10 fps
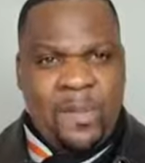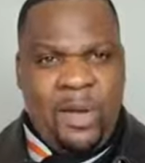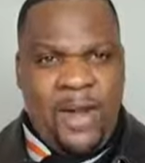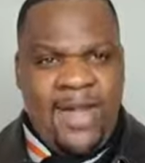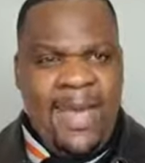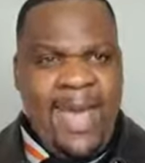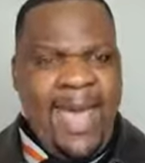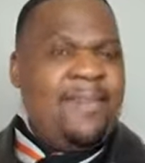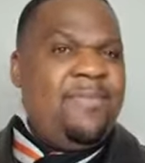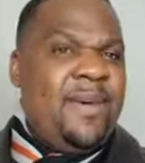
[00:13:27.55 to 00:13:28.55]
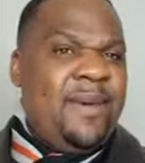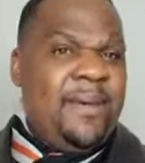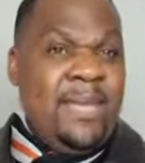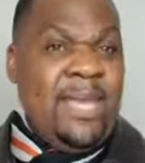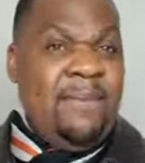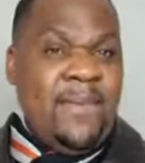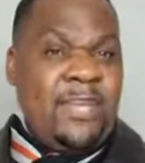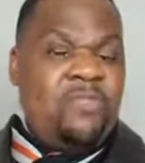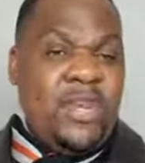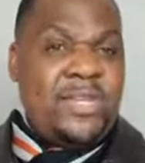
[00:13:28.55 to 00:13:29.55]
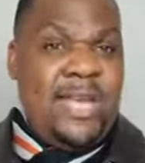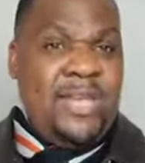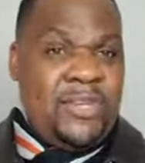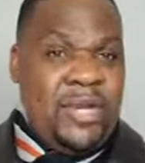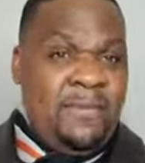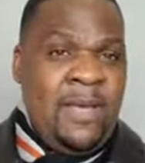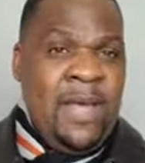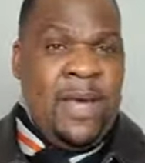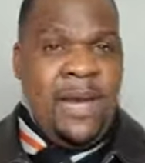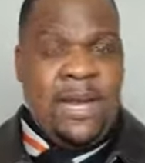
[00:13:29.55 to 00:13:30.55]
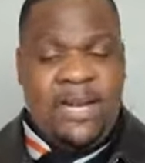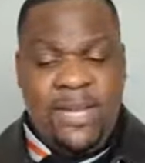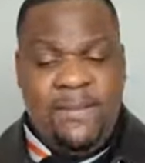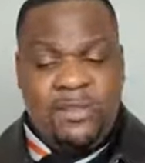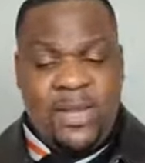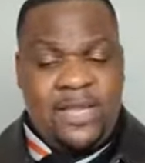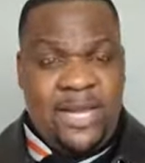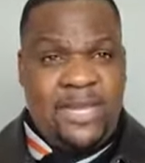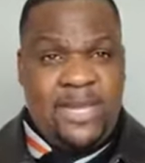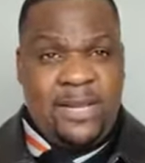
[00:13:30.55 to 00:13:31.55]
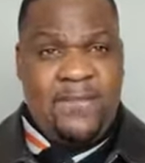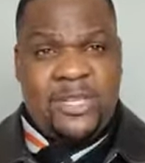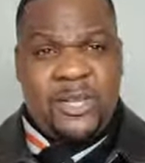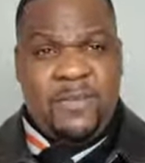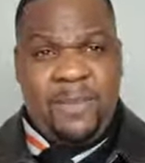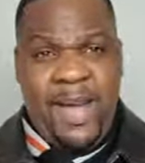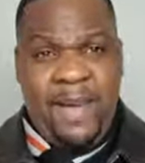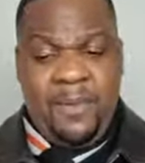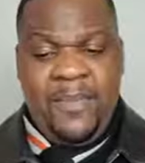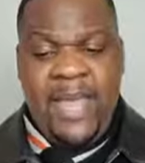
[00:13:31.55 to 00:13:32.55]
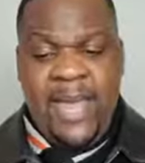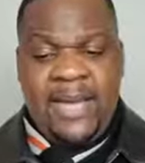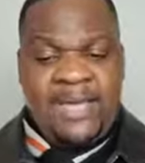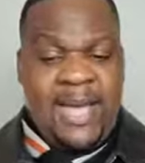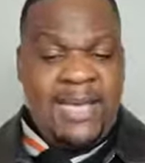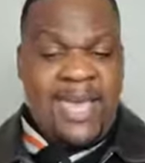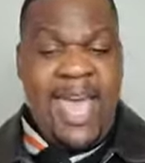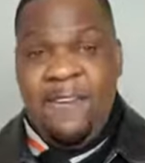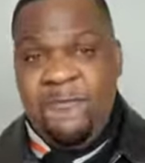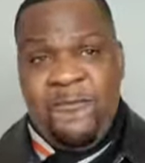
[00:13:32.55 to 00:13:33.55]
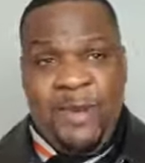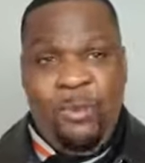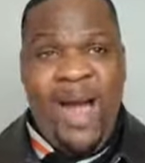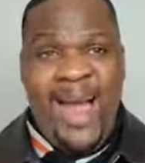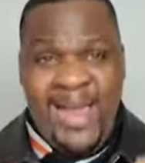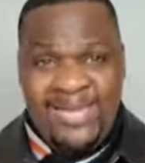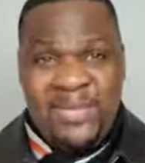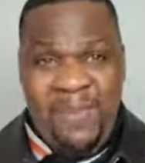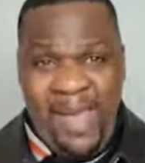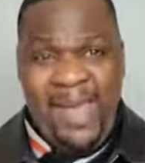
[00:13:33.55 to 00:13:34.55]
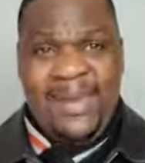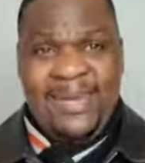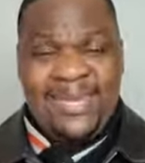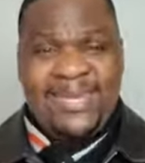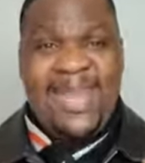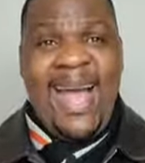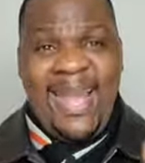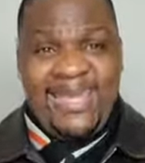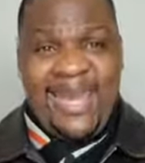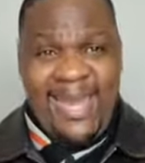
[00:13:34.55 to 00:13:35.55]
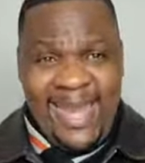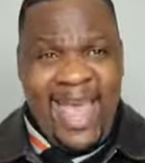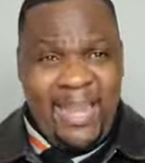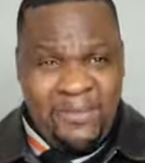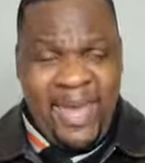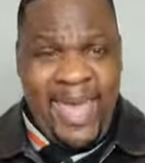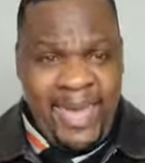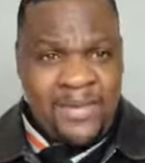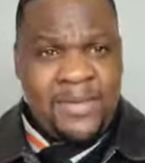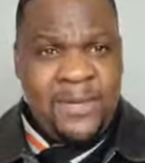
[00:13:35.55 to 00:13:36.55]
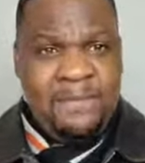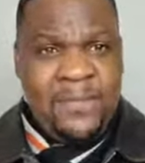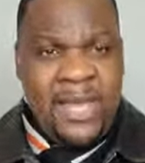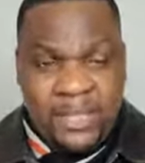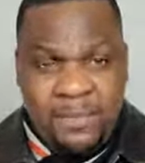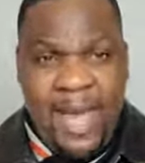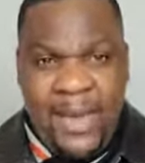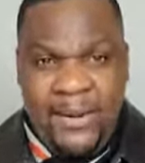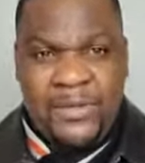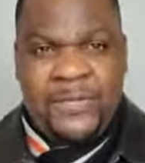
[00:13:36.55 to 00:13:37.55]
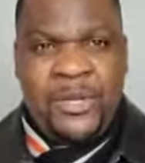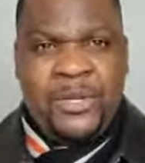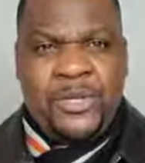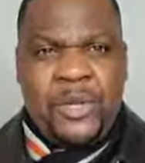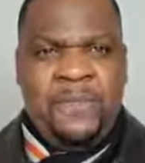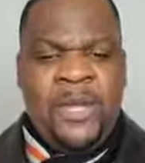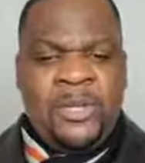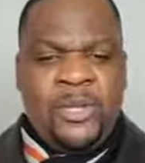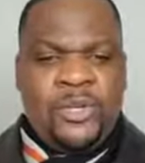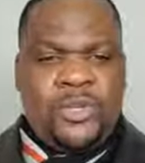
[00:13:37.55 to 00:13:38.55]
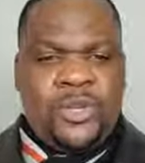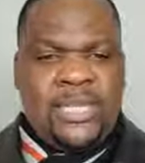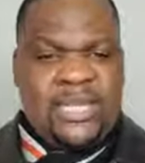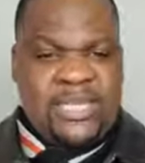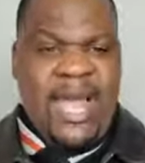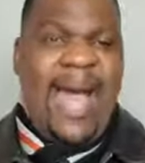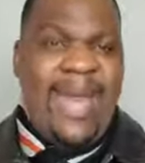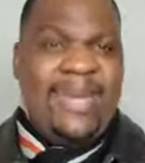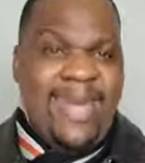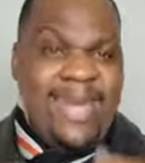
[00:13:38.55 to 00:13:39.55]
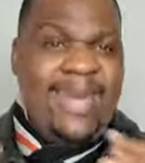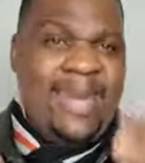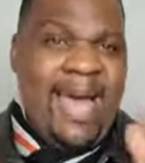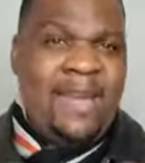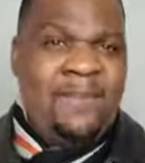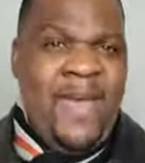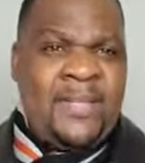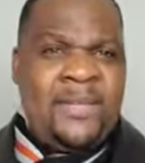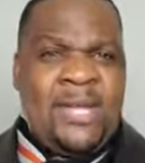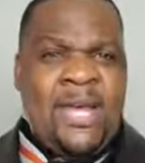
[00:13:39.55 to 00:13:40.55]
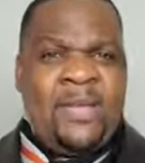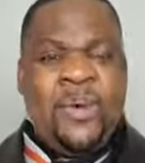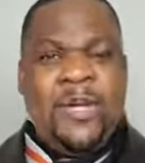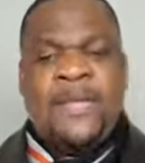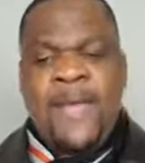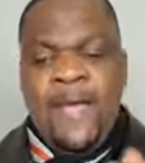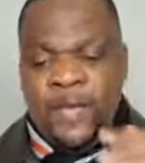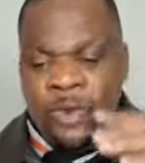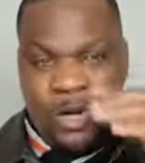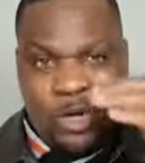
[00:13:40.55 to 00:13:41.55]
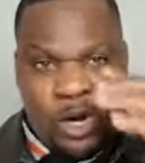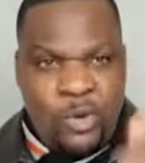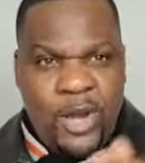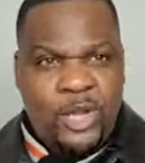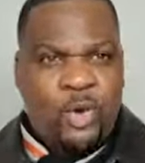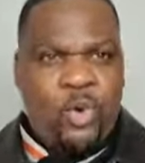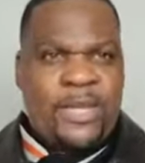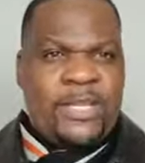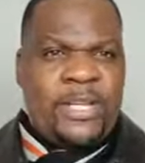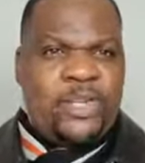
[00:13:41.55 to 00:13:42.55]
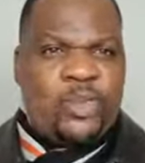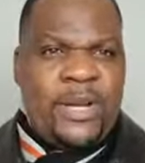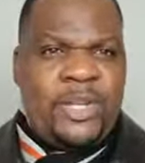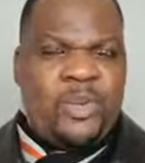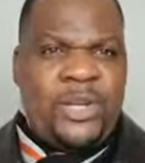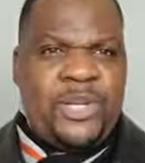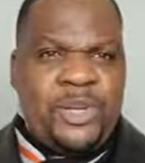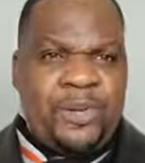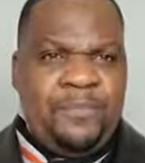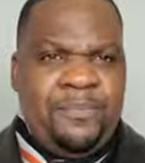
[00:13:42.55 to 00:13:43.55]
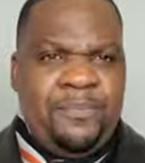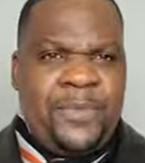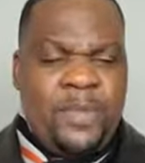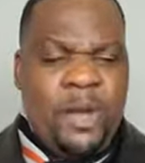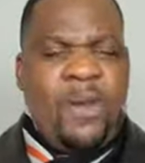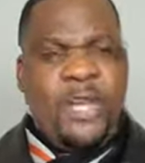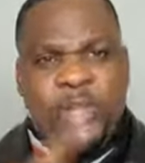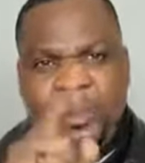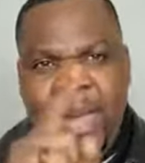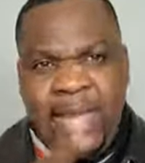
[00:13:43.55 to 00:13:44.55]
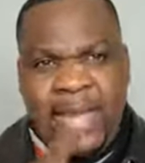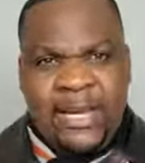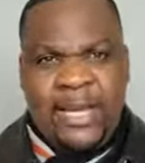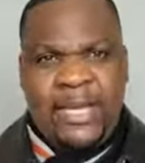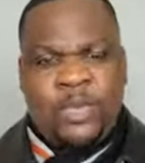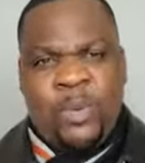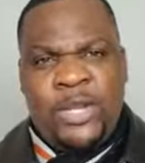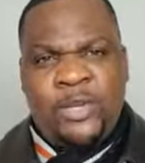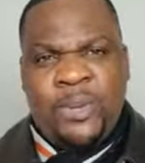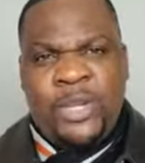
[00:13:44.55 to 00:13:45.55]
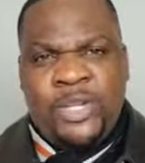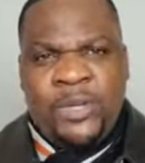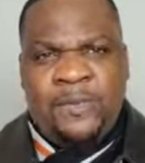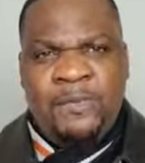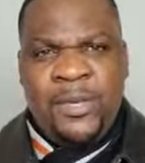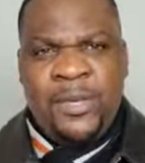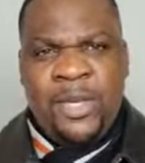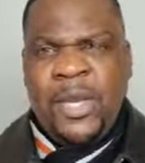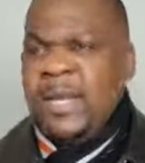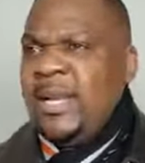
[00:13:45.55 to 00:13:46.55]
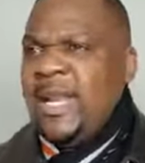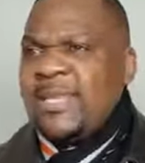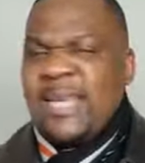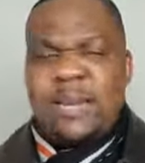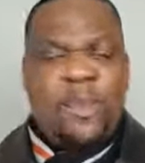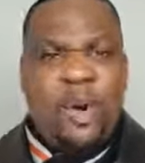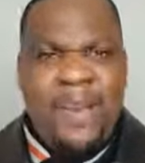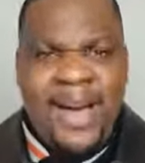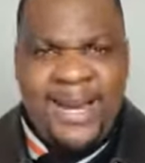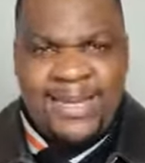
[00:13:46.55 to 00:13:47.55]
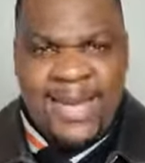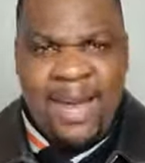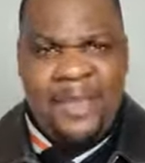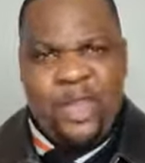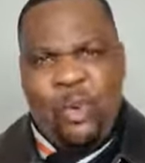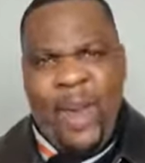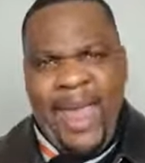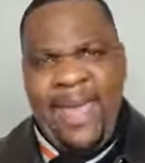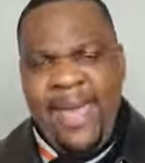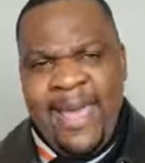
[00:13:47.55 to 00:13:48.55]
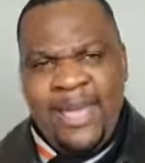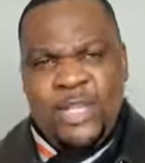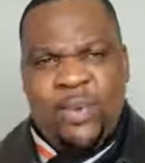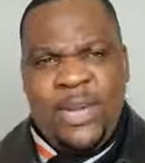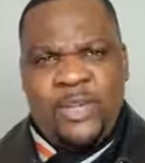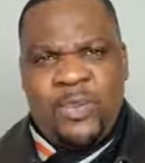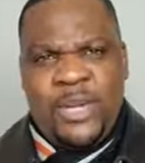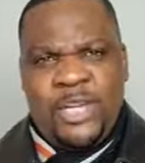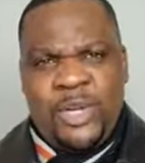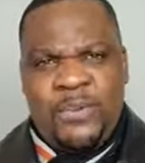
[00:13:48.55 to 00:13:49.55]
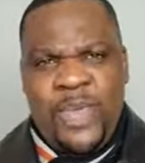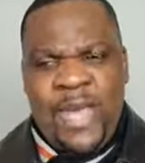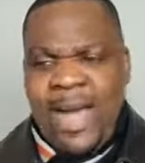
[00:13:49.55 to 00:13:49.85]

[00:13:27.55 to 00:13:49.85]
All right. And the Living Translation version of the Bible, it says, every wise man decides in advance. It matters for you to decide in advance. In other words, you are not going to quit in 2022. You are going to make it in 2022. Listen, more money is coming your way in 2022.